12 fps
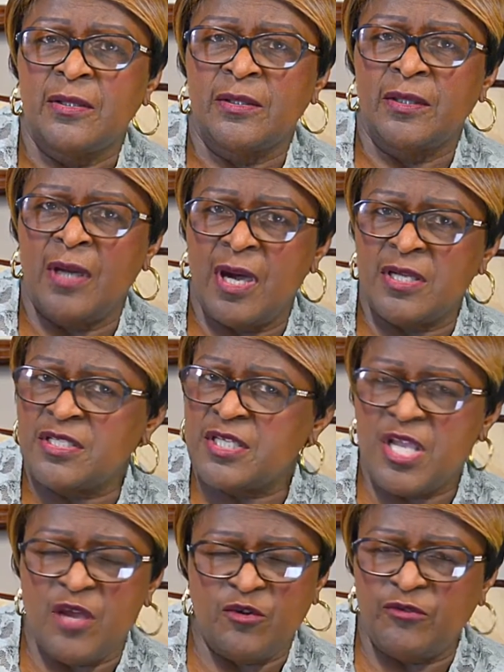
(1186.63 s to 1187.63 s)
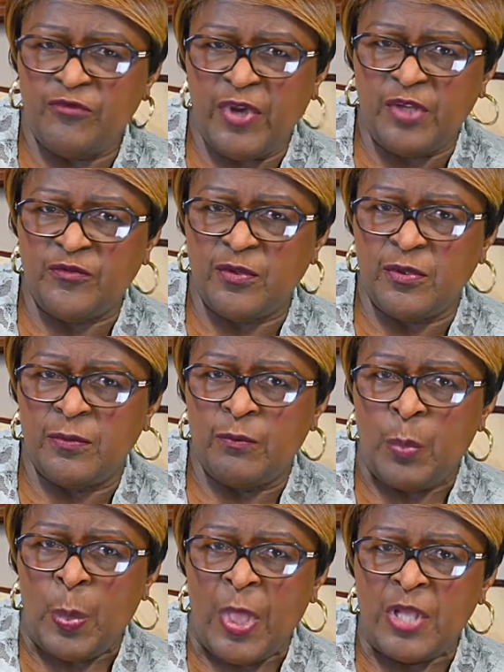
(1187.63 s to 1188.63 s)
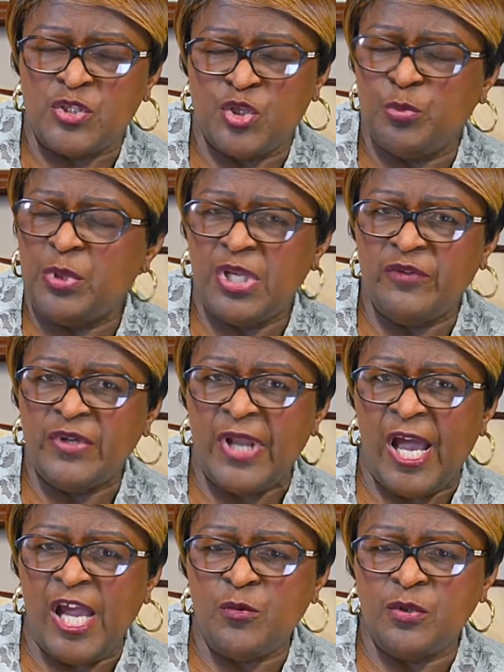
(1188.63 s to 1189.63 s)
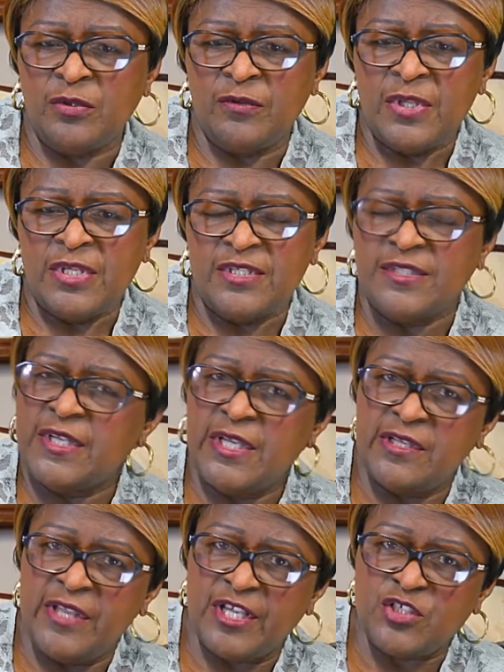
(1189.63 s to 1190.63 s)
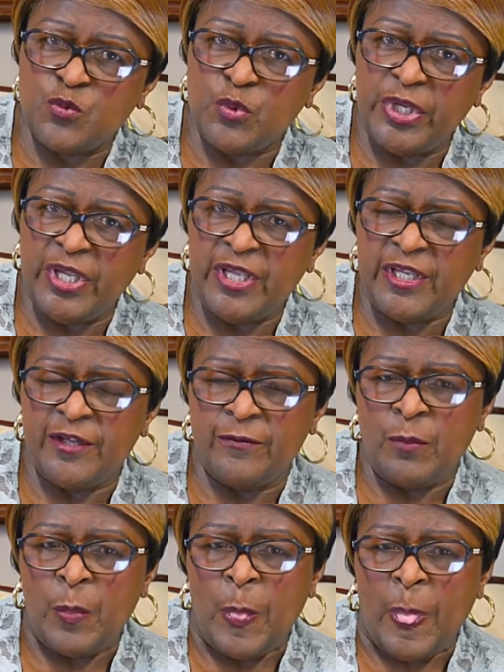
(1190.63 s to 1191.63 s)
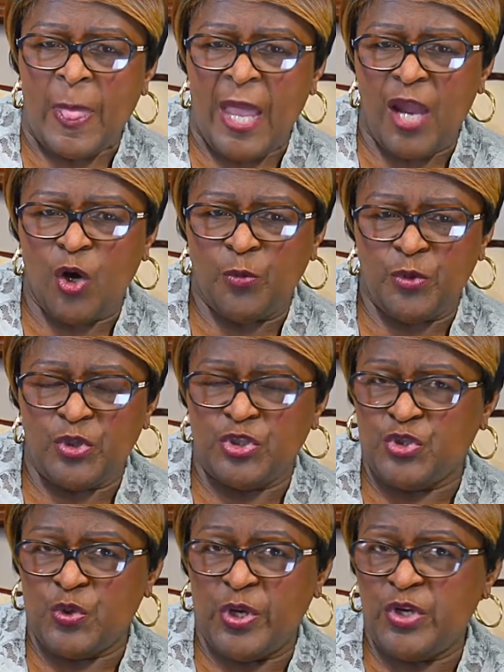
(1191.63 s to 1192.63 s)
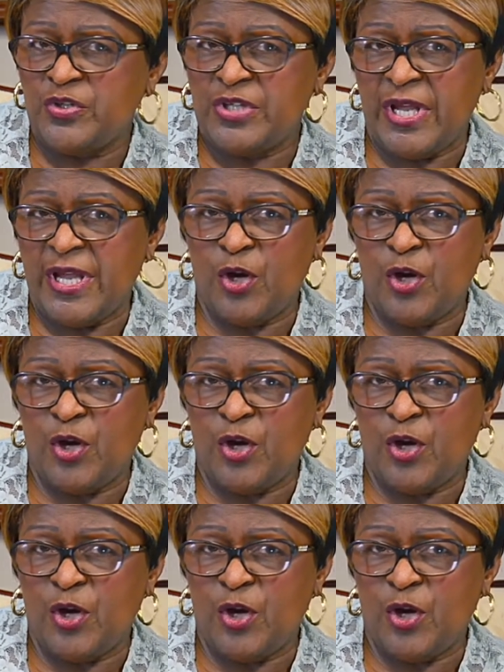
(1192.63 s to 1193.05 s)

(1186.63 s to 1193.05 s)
God is ever faithful. So beloved, I will see you next week, and I hope you enjoy your day.